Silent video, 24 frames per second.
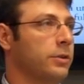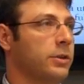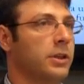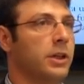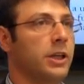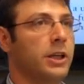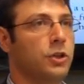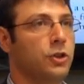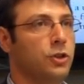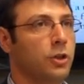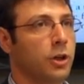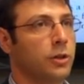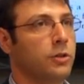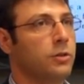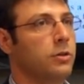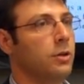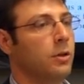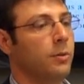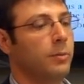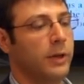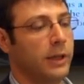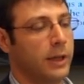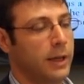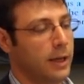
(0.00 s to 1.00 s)
They just
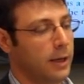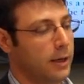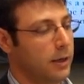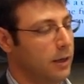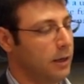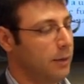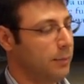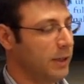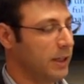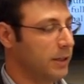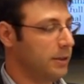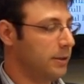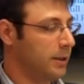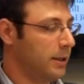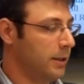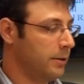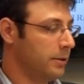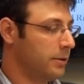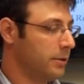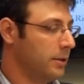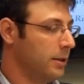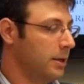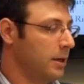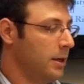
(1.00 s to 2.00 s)
don't make economic
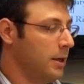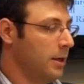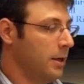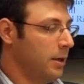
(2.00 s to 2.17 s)
sense.